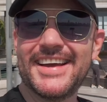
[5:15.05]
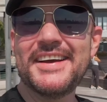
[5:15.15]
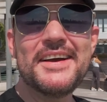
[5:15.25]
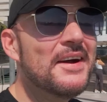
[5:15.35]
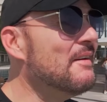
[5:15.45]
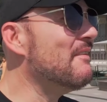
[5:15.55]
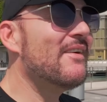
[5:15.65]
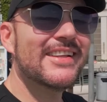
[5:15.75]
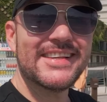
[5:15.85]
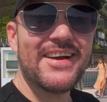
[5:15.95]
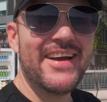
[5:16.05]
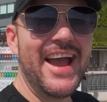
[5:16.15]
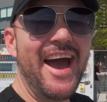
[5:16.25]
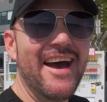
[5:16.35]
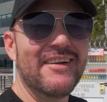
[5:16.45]
But what's
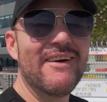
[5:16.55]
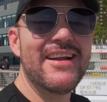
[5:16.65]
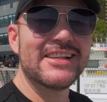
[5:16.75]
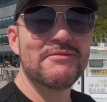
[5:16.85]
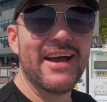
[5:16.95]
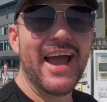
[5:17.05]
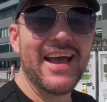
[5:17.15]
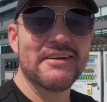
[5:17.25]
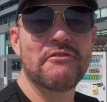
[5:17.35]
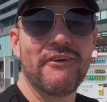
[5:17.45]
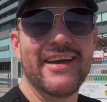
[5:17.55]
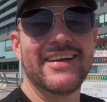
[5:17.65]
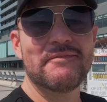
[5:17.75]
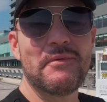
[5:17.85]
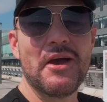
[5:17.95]
going on? Where does my hand
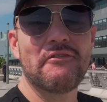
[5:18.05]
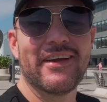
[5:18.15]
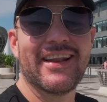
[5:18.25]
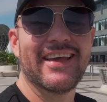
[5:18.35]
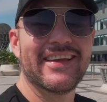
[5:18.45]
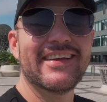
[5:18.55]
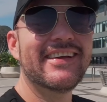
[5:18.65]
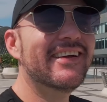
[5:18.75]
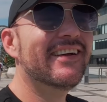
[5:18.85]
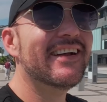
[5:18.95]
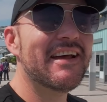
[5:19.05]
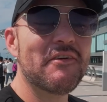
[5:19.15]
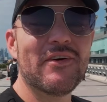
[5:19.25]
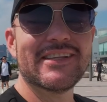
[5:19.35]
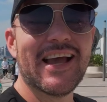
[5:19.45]
fit perfectly in
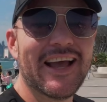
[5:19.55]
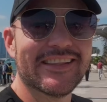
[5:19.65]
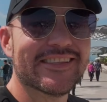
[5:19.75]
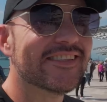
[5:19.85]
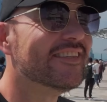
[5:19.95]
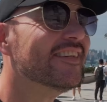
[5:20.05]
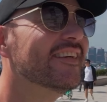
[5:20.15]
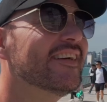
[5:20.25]
everyone's hands?